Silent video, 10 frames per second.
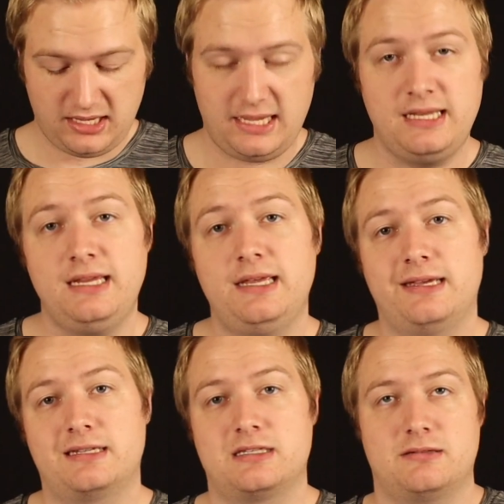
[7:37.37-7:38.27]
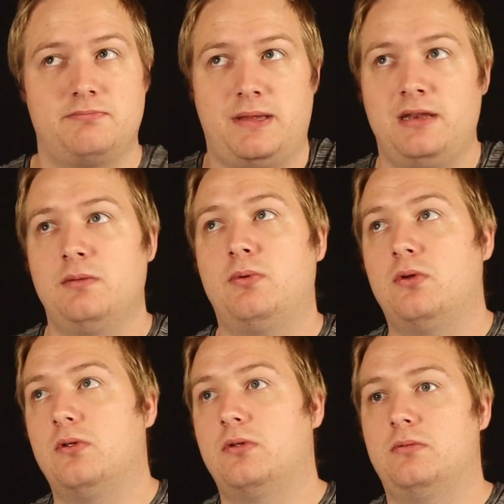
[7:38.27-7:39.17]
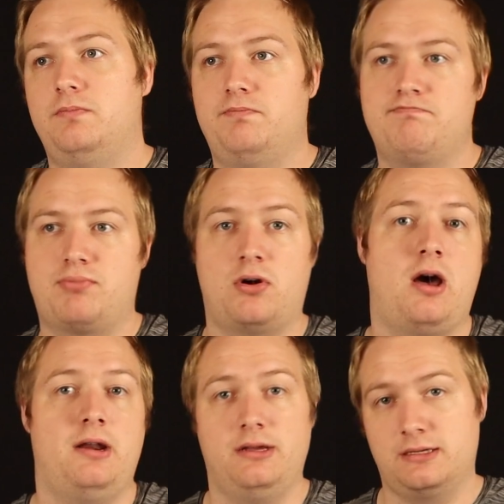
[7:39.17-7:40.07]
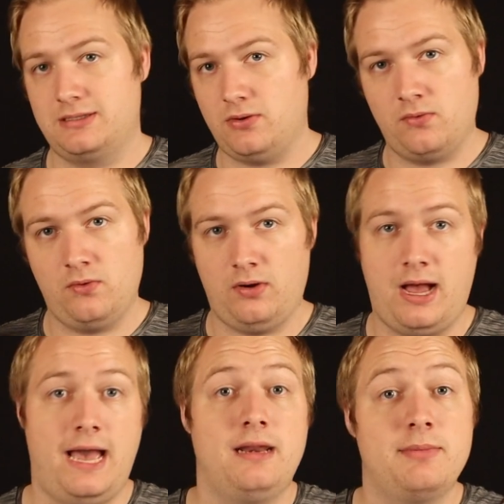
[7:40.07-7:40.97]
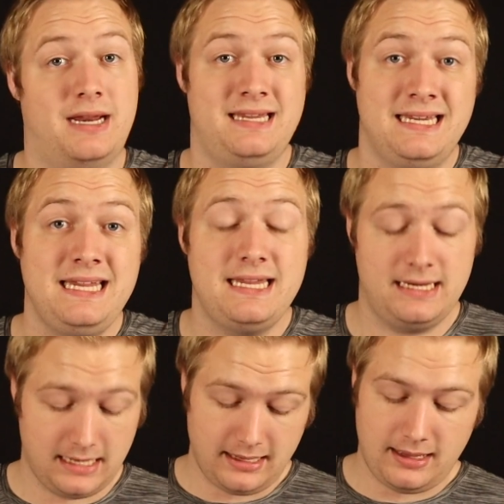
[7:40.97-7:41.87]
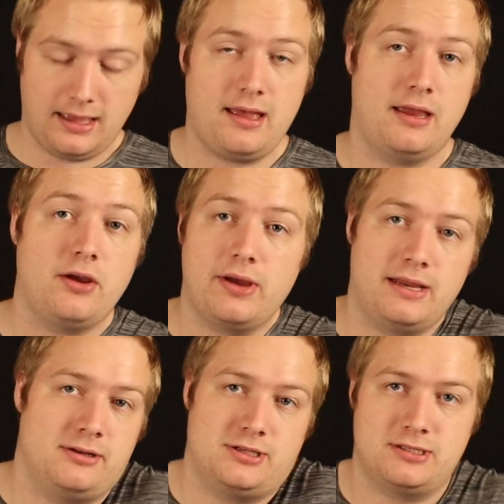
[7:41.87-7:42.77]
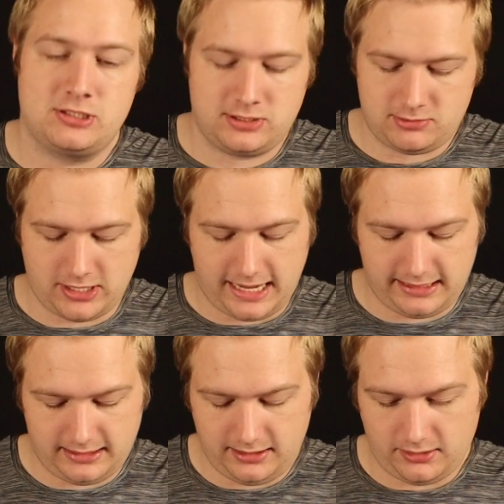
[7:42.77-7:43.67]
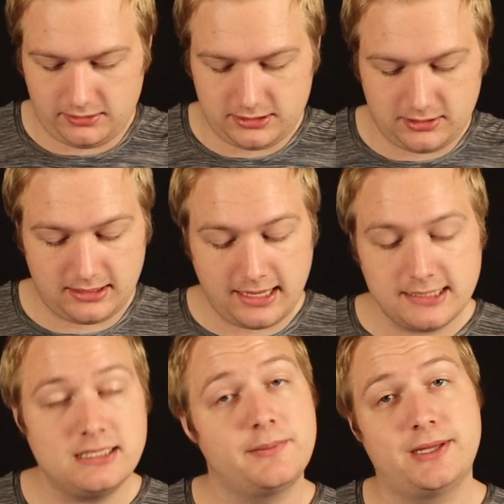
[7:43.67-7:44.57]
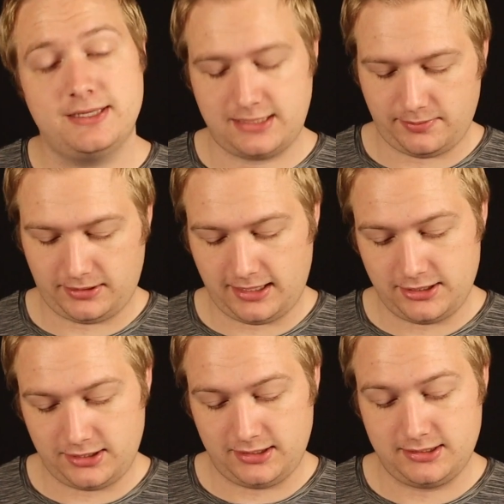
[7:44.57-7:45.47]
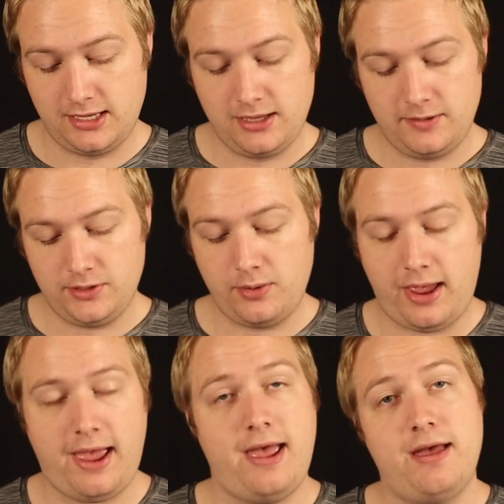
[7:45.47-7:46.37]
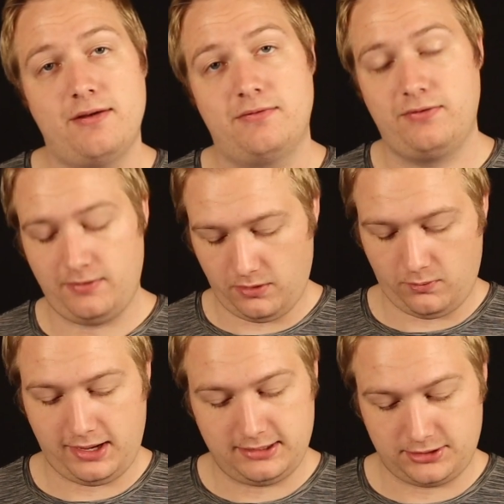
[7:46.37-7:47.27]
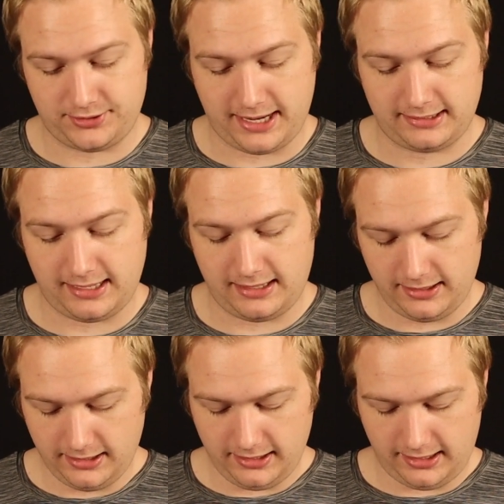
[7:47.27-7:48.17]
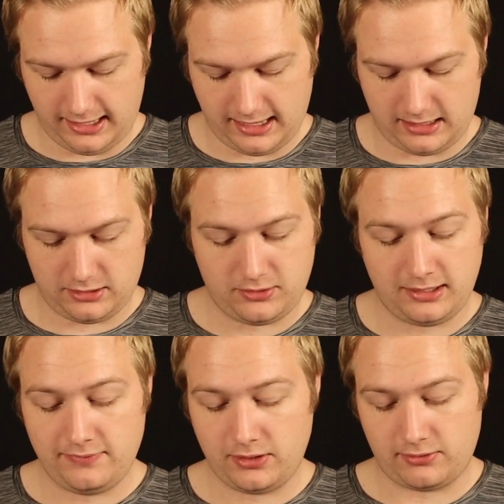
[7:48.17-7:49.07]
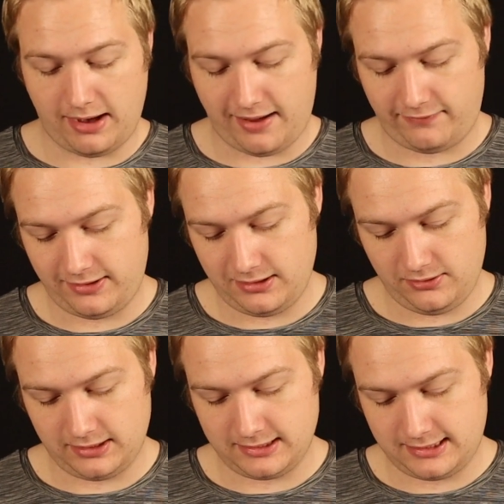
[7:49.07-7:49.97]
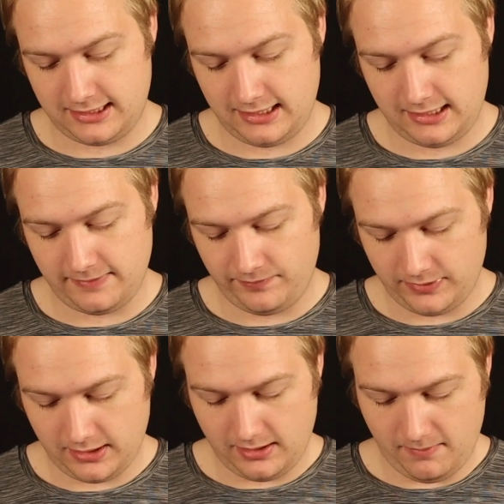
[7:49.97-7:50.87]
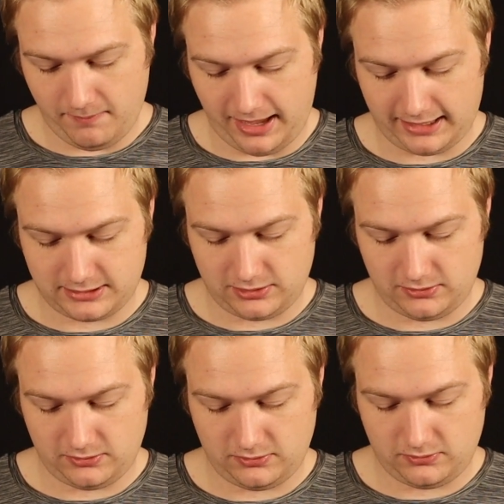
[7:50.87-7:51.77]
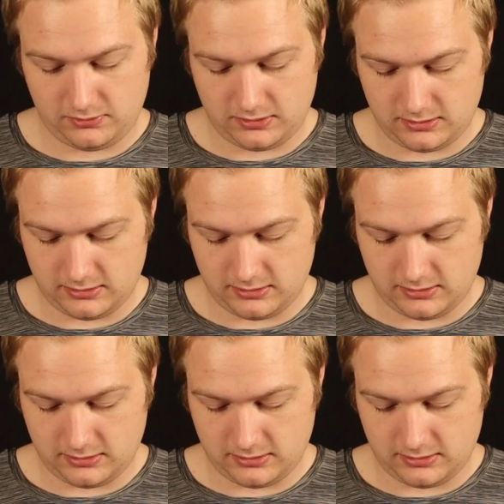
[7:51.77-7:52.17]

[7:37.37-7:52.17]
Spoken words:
any expendable product or item that I need, I go ahead and just track it in here. So the nice thing about this application is you have a way to track that, and you can even graph it. You can see back to